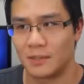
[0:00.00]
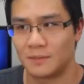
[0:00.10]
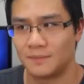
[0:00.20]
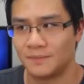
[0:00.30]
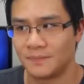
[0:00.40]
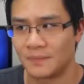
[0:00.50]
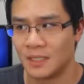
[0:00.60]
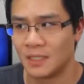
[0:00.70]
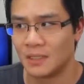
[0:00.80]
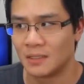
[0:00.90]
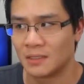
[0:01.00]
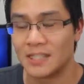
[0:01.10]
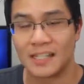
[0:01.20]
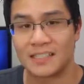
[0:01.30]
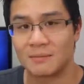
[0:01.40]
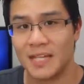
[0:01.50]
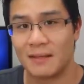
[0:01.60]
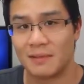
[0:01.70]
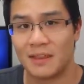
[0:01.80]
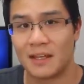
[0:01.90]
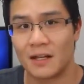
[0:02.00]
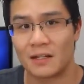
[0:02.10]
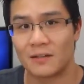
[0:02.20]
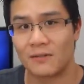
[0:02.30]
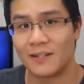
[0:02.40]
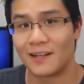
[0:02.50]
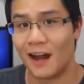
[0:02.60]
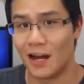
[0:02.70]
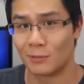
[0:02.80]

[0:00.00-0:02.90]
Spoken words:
better? To take some time to thank our good friends at